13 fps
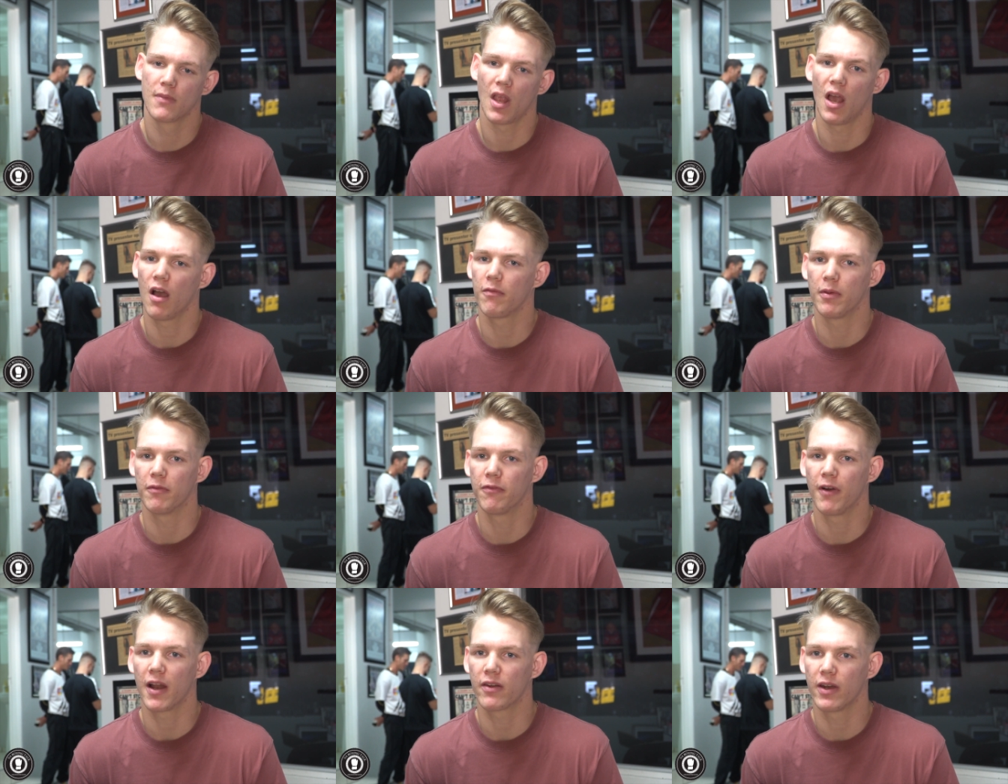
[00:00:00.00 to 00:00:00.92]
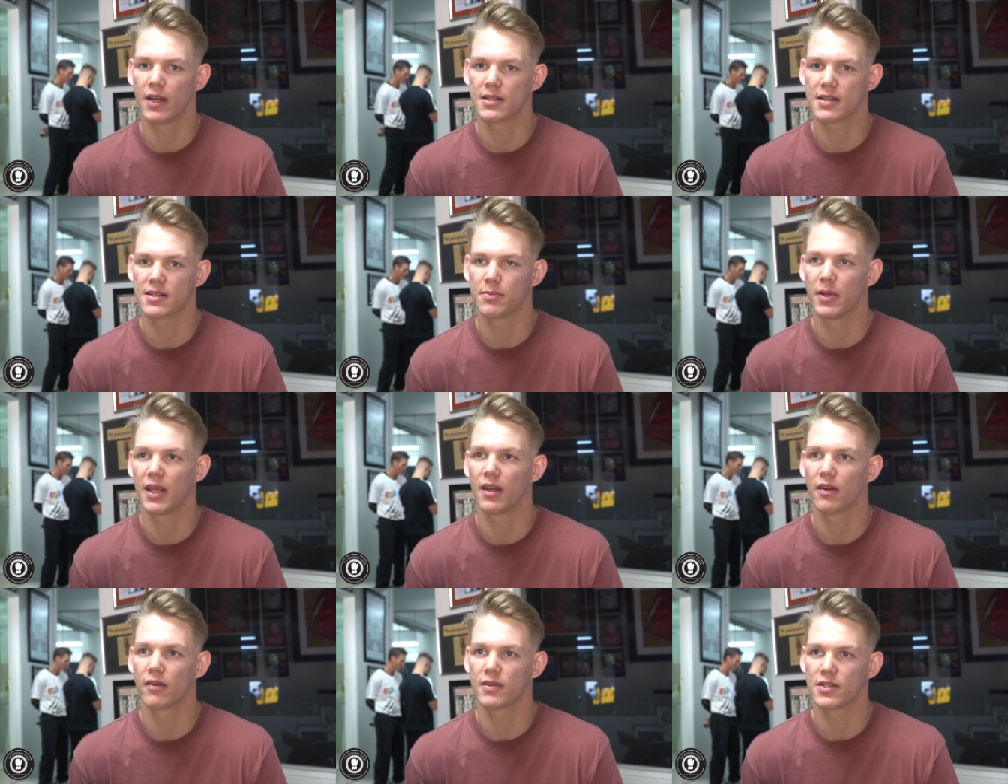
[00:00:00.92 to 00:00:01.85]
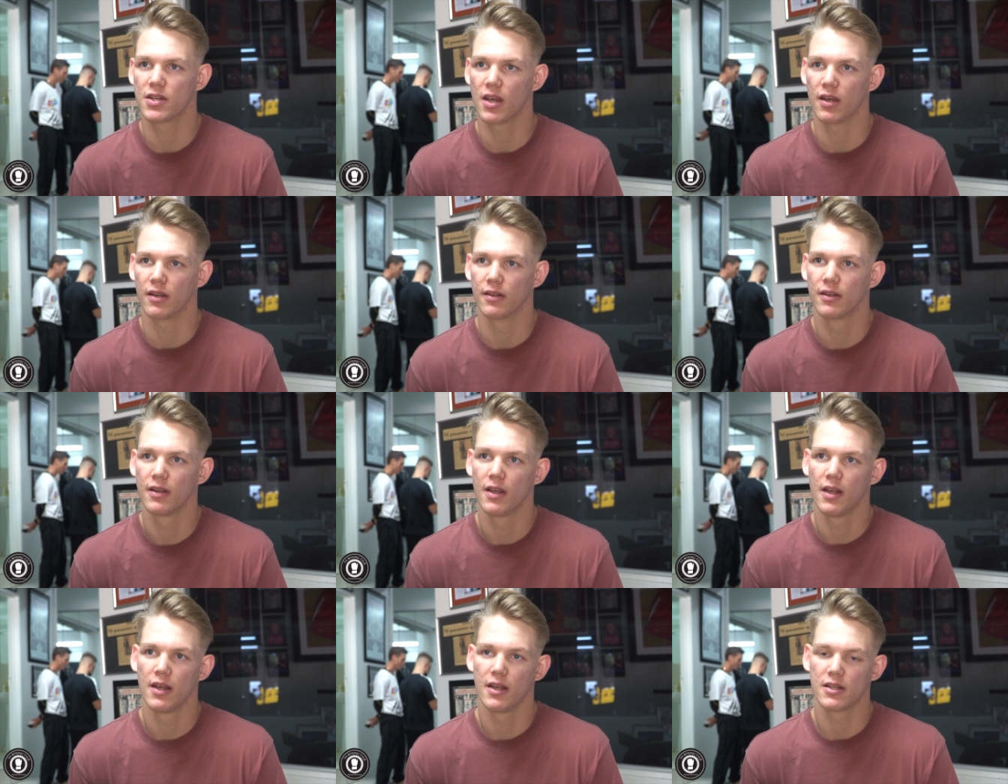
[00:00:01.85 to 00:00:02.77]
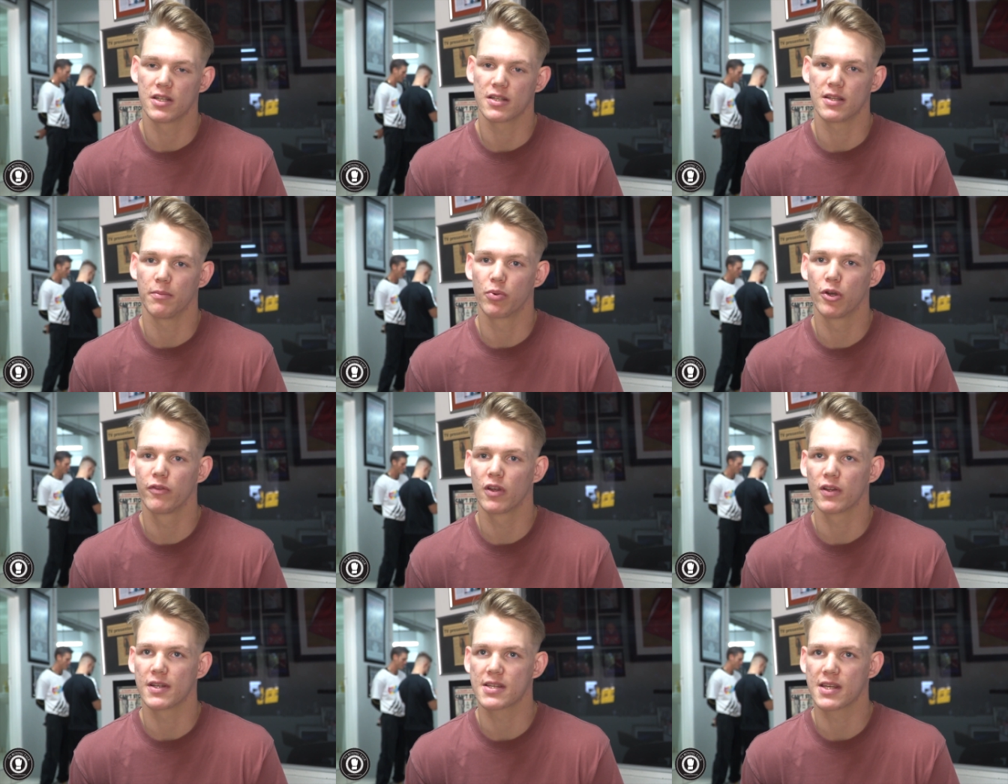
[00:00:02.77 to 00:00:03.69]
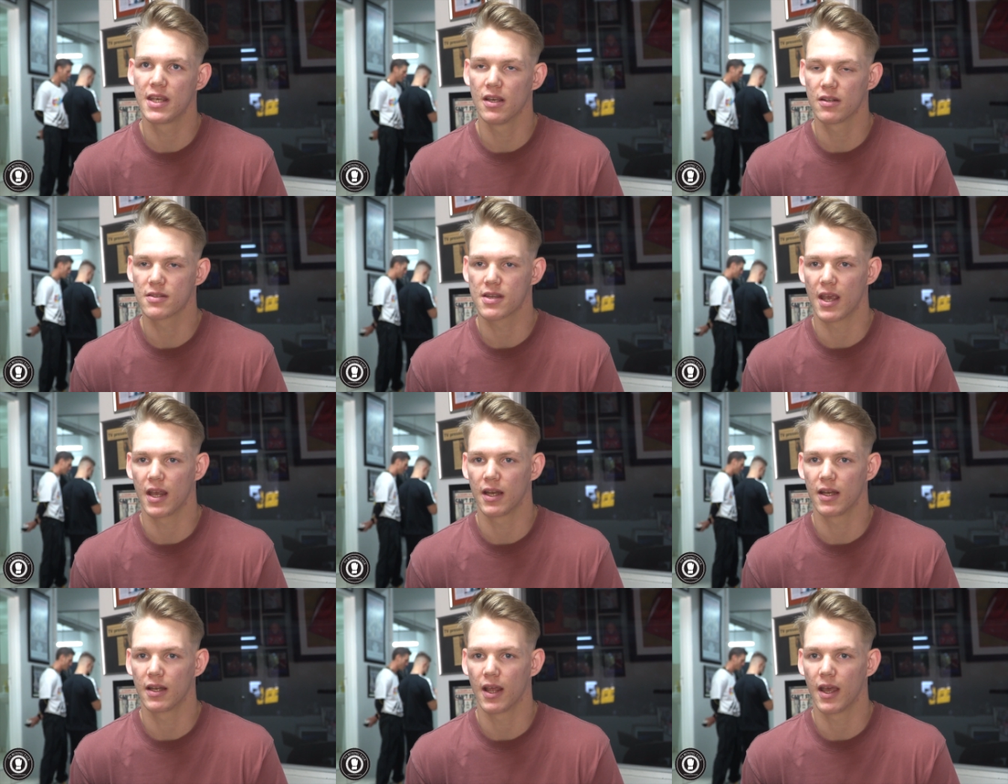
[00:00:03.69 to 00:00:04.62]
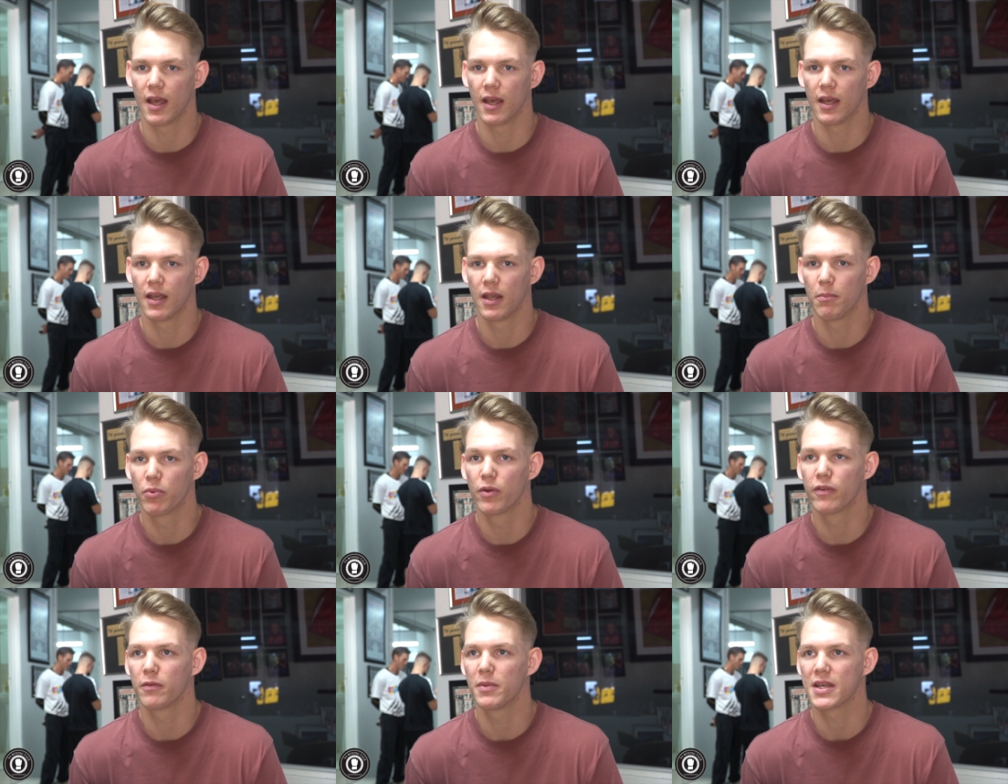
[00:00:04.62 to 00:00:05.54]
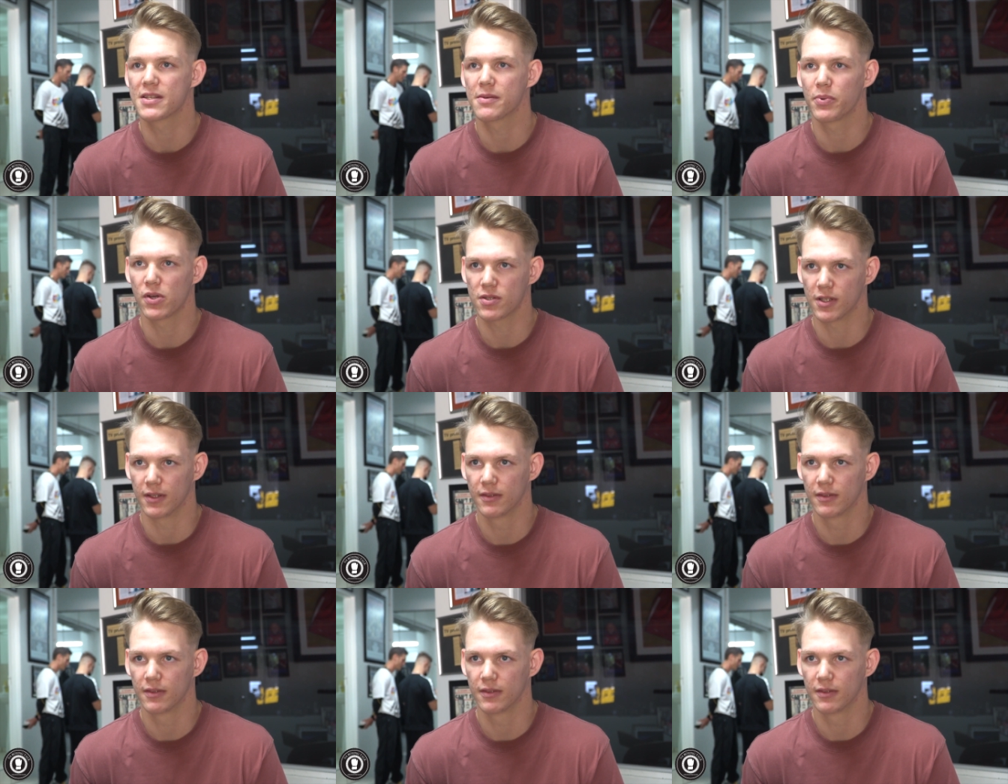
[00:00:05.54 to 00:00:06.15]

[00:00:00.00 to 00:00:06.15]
I've been fight ready since the beginning of this year. Just improving on the skills and improving me as a person.